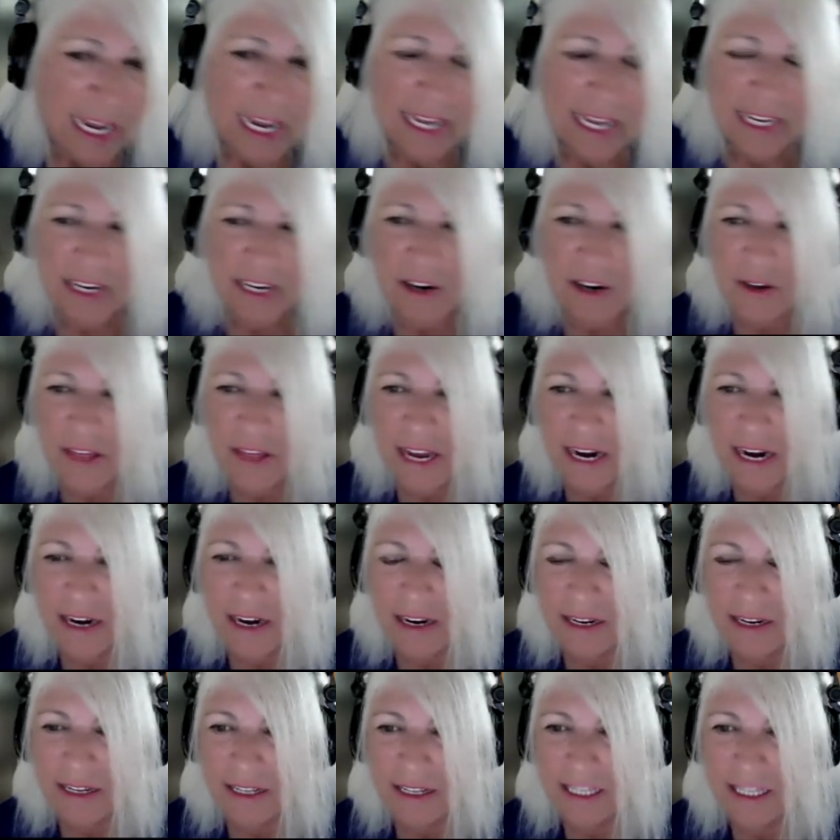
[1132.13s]
The
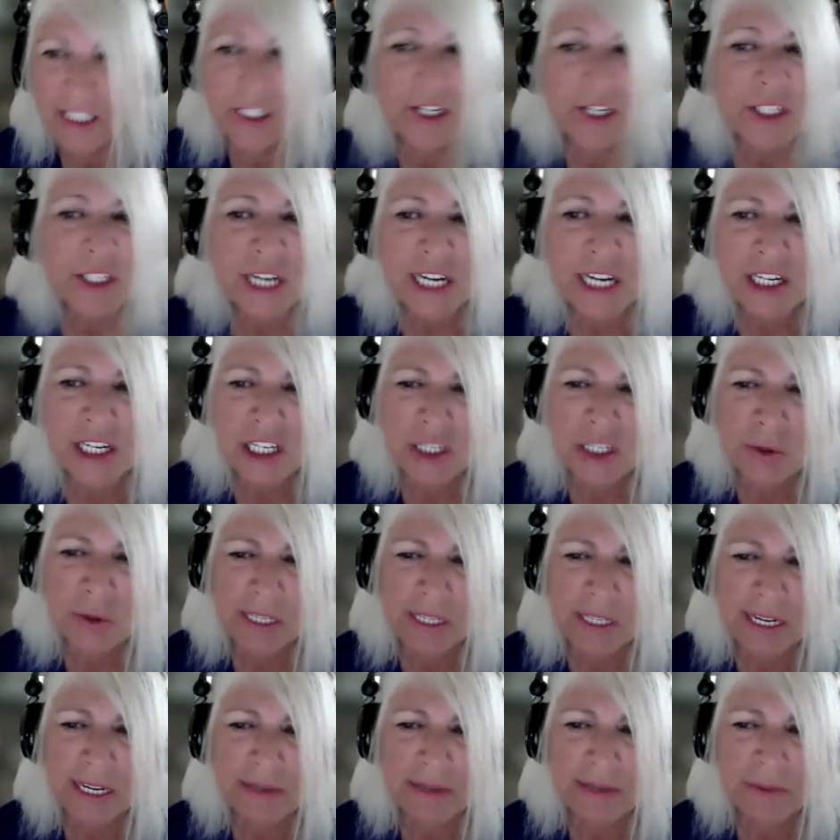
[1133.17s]
search engines will
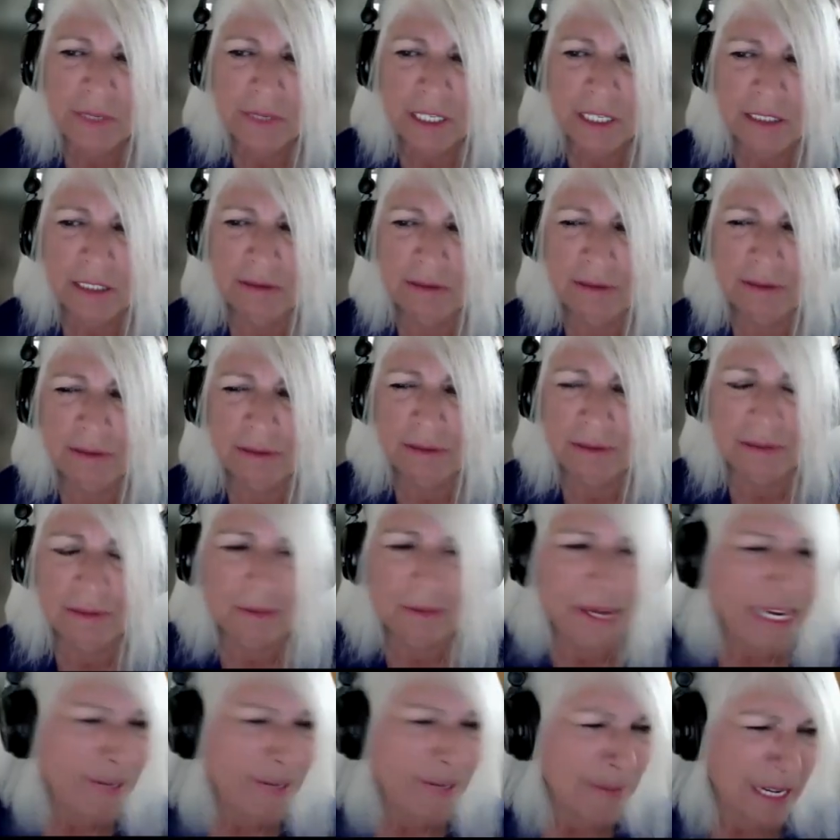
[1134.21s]
say, well,
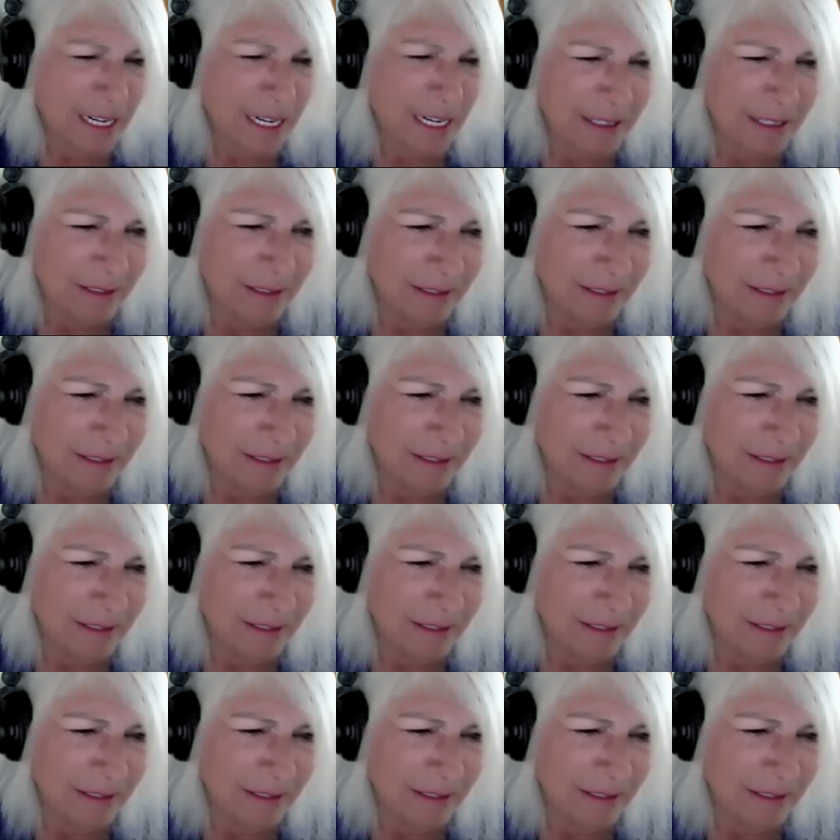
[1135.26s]
wait a minute,